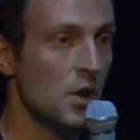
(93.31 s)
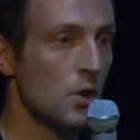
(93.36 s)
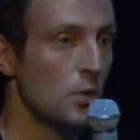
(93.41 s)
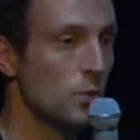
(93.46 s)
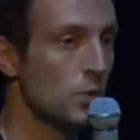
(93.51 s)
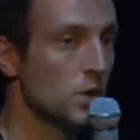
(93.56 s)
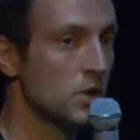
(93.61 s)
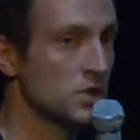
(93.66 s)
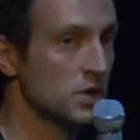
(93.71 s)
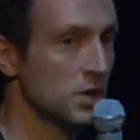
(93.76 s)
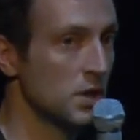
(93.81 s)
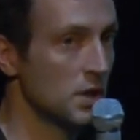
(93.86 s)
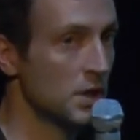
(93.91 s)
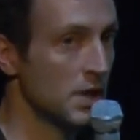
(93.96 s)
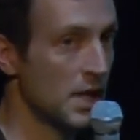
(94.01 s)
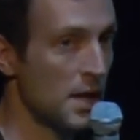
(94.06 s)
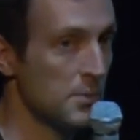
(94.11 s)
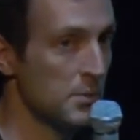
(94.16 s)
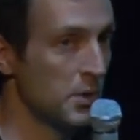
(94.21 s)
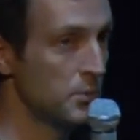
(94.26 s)
which
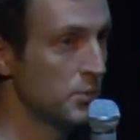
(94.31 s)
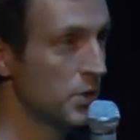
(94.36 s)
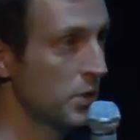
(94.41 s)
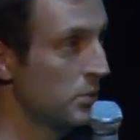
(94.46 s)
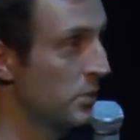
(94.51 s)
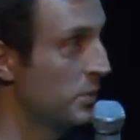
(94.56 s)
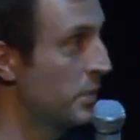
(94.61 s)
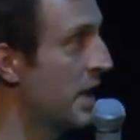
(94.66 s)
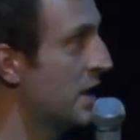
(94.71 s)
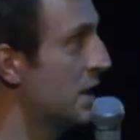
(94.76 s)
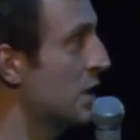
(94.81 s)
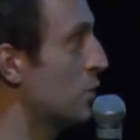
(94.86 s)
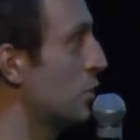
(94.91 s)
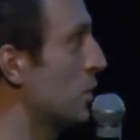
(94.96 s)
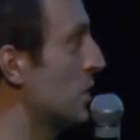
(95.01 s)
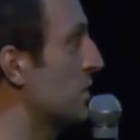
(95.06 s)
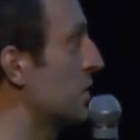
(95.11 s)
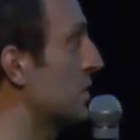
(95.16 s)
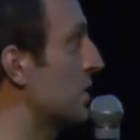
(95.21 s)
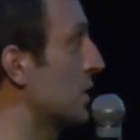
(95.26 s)
can be problematic
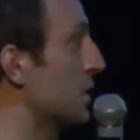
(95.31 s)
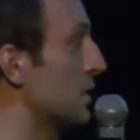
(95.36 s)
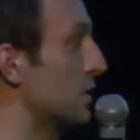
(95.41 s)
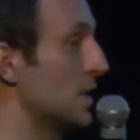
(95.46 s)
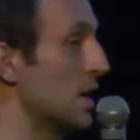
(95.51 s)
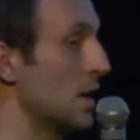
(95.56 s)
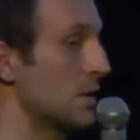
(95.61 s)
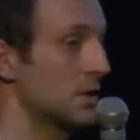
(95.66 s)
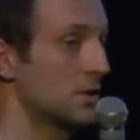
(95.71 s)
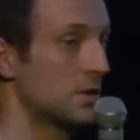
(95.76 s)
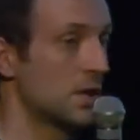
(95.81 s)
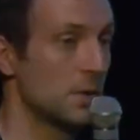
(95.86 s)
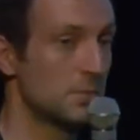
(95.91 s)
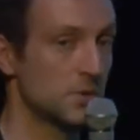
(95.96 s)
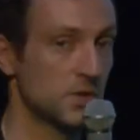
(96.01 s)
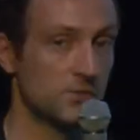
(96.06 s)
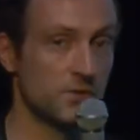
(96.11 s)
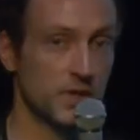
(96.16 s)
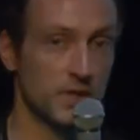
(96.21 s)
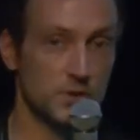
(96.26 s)
with the other types
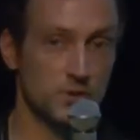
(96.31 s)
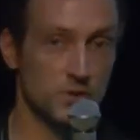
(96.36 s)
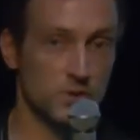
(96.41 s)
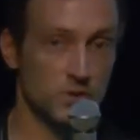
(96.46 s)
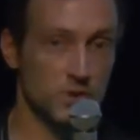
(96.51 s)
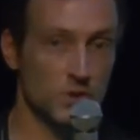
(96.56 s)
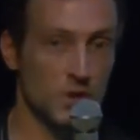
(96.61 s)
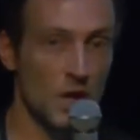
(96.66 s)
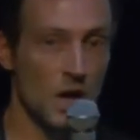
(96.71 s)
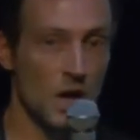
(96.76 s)
of vectors.